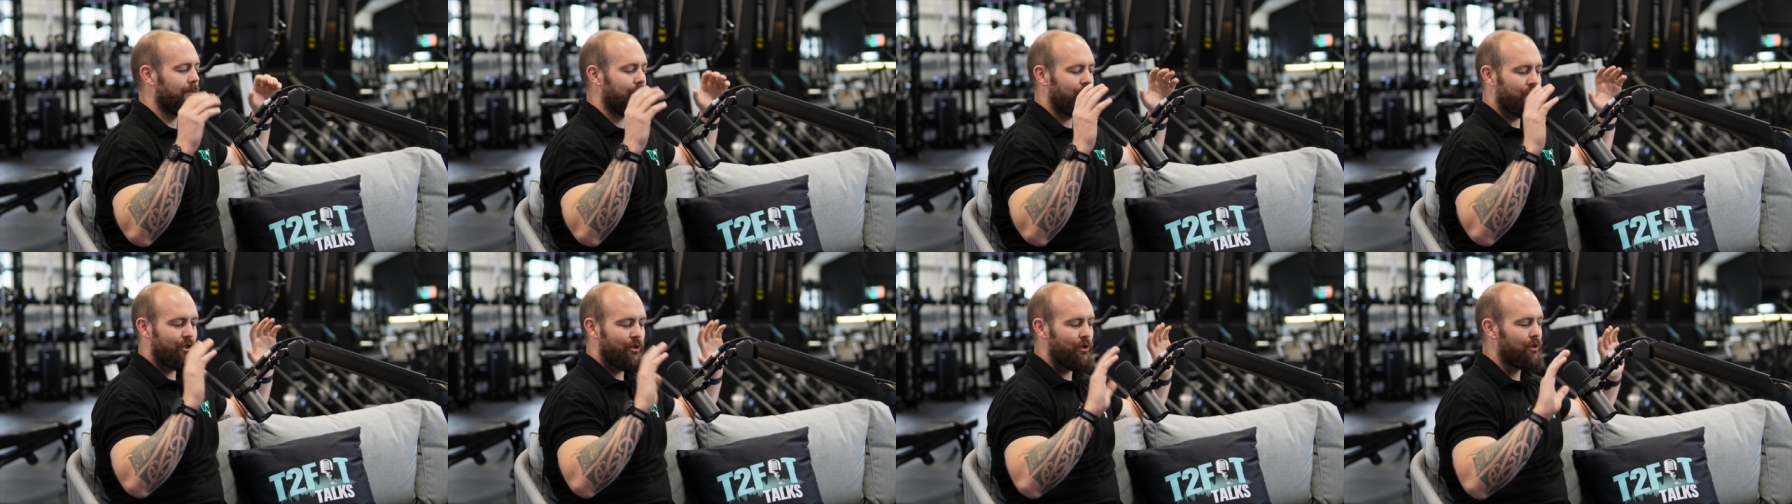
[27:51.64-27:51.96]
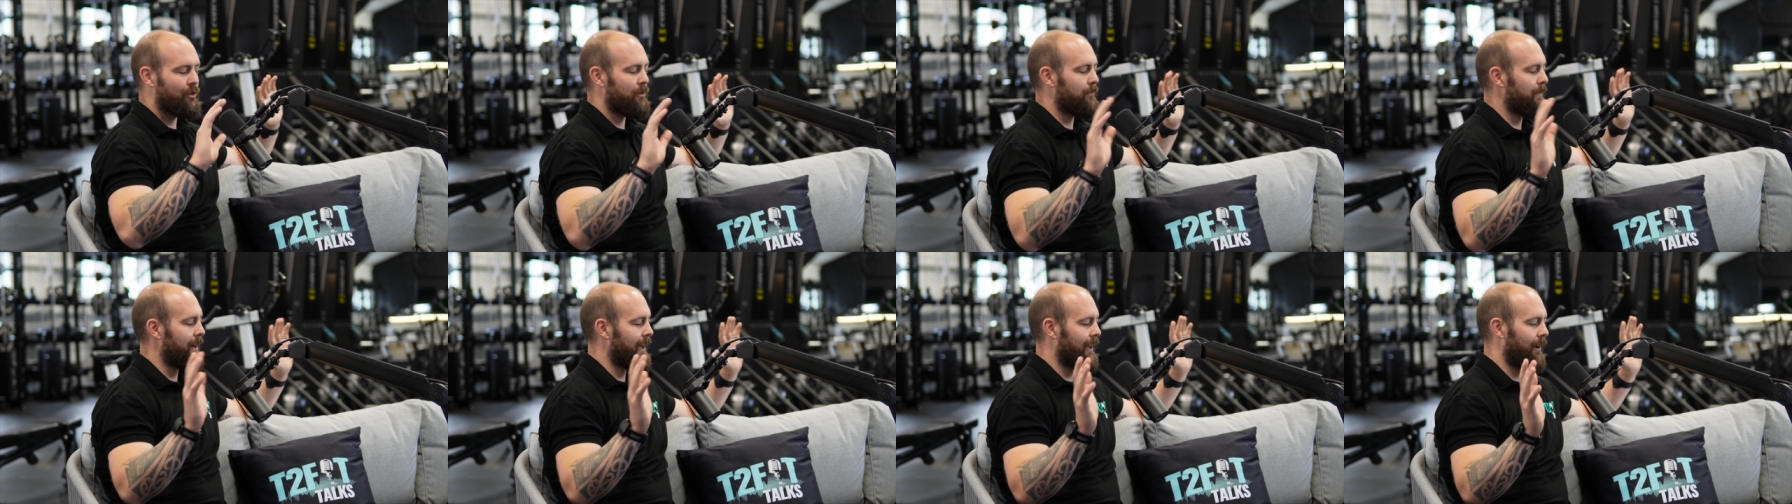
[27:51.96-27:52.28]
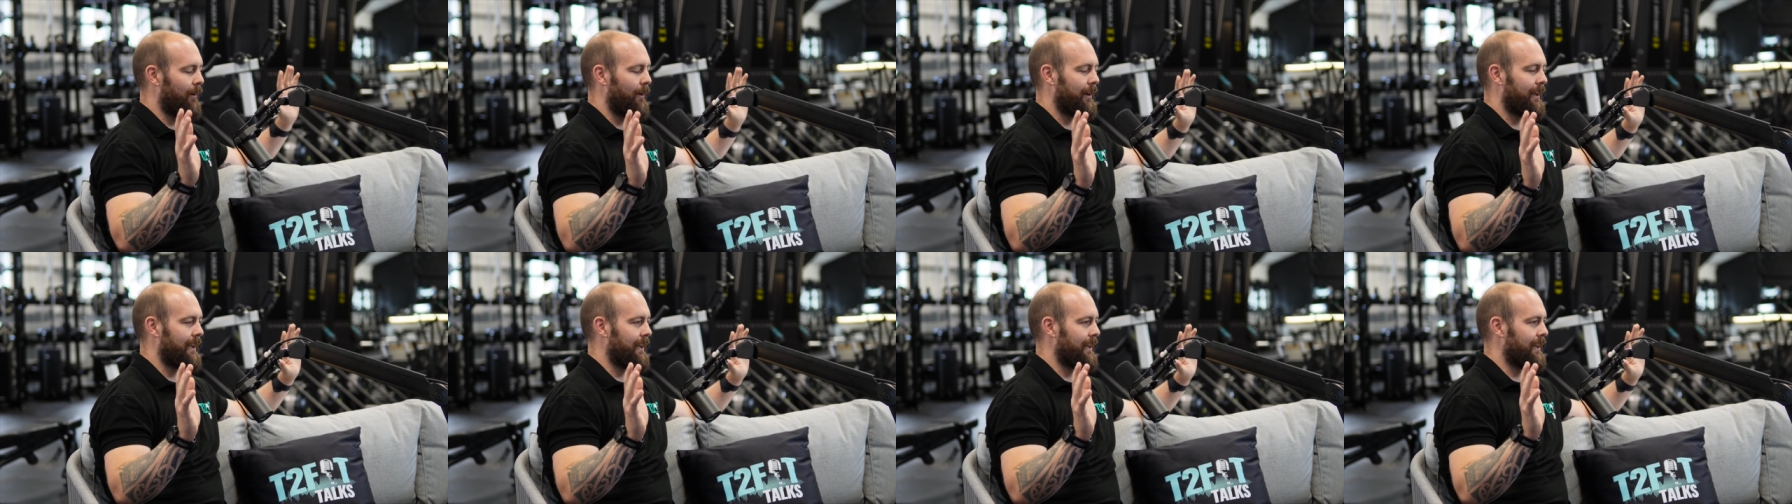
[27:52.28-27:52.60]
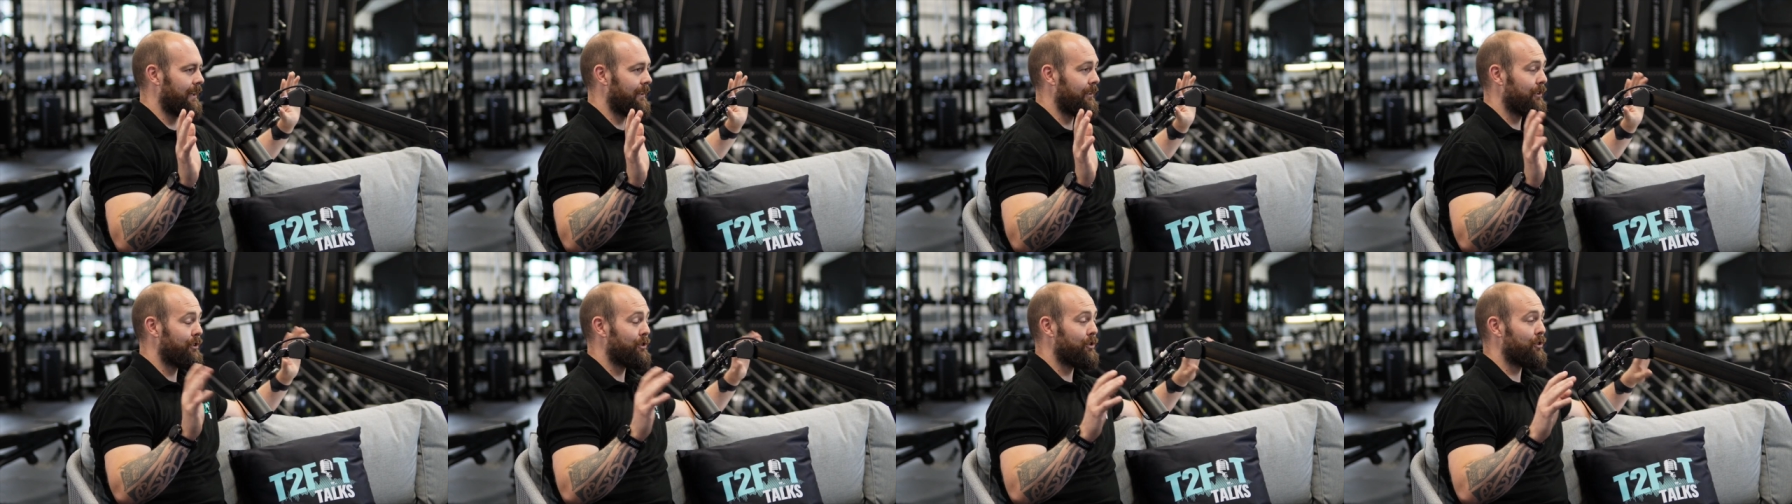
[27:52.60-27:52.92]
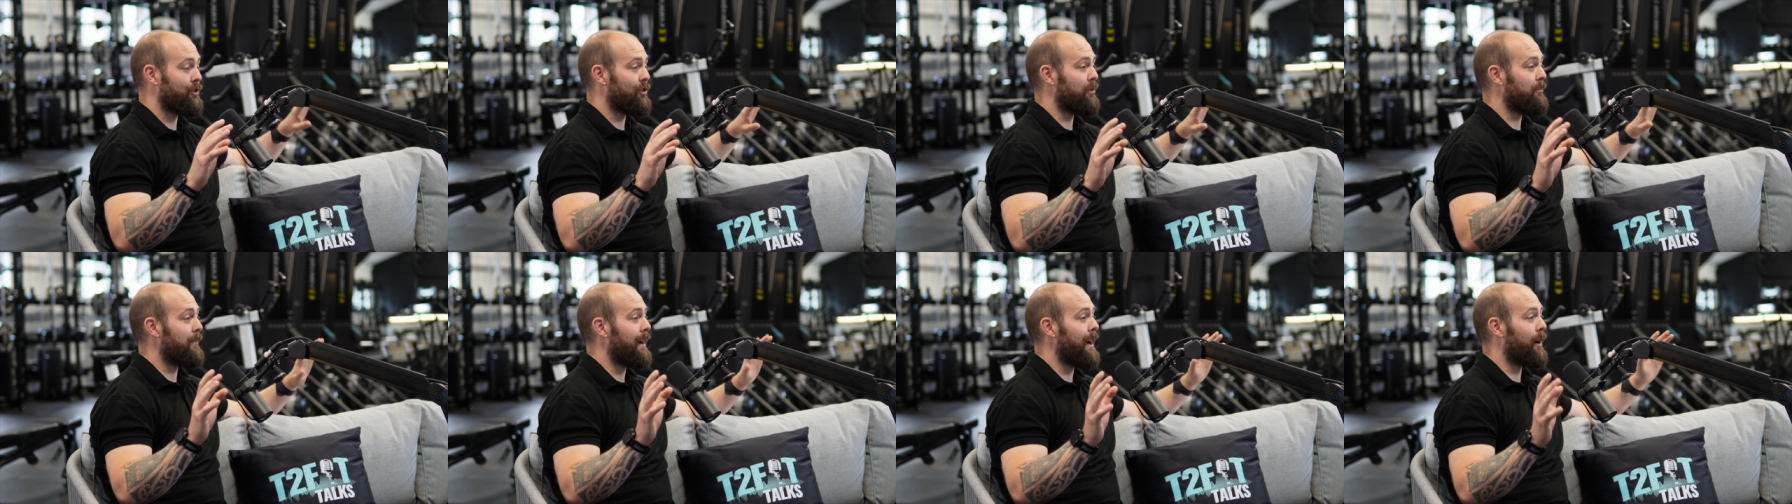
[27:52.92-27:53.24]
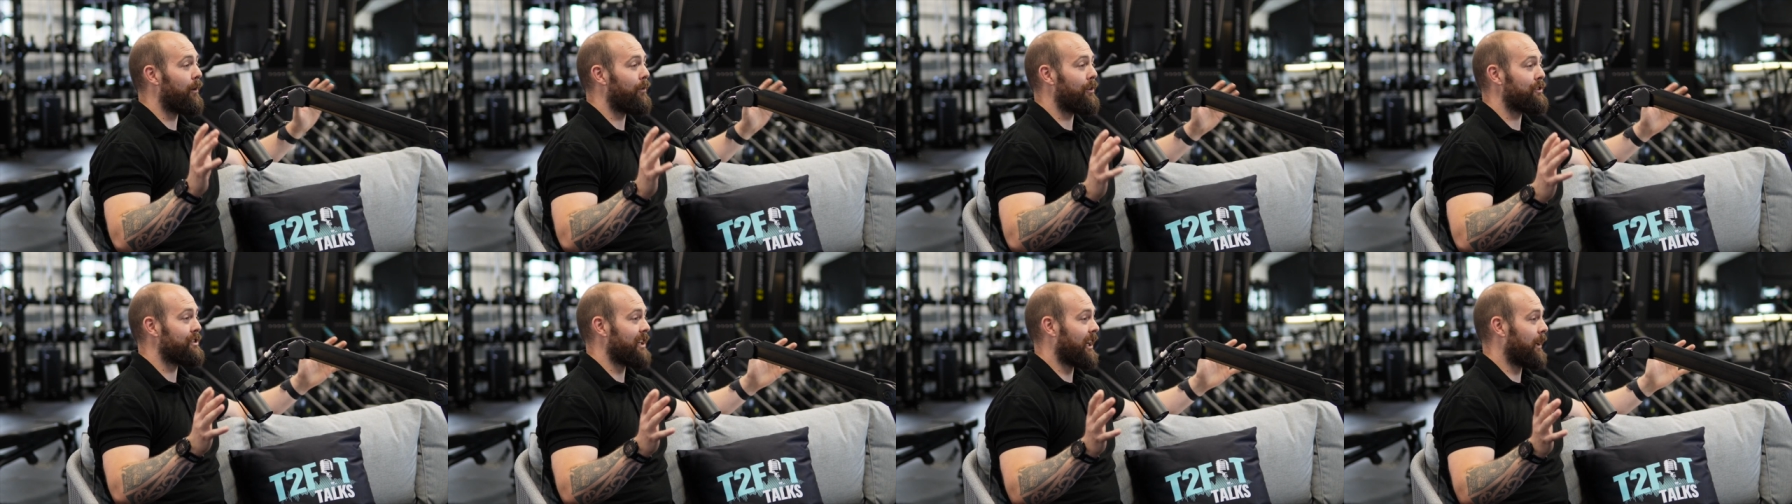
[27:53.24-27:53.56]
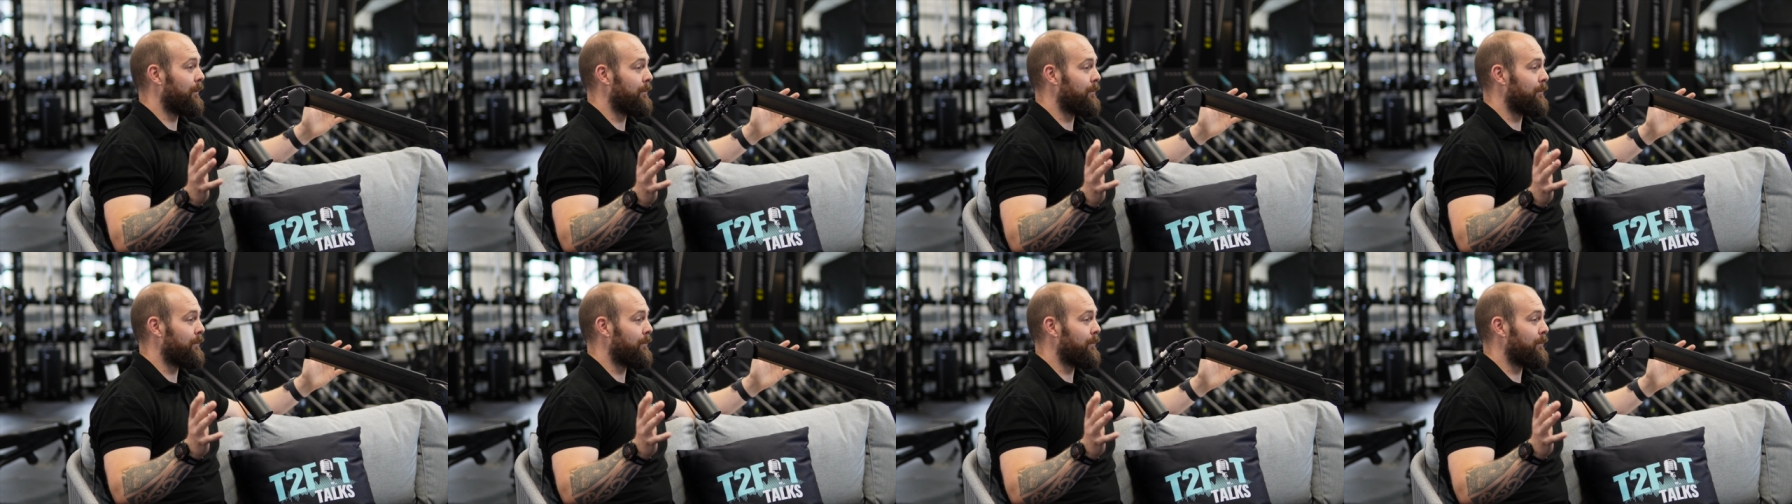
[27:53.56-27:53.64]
Tuna and mayo, I get it. Tuna and mayo